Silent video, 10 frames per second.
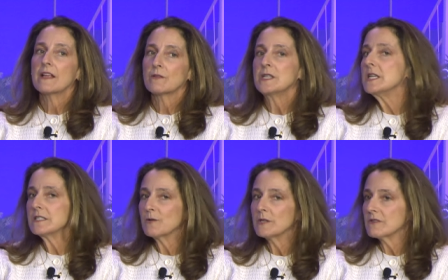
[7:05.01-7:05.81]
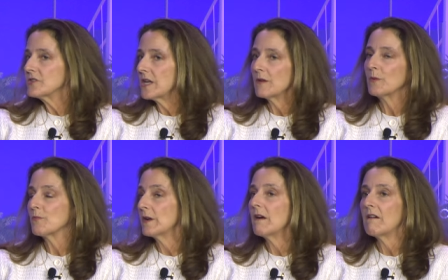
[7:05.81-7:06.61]
need to understand we
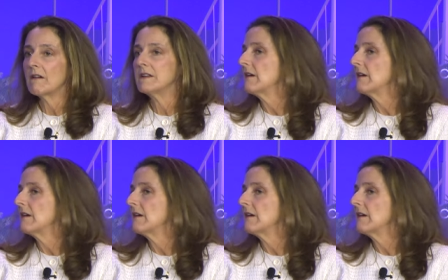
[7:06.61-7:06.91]
run hard.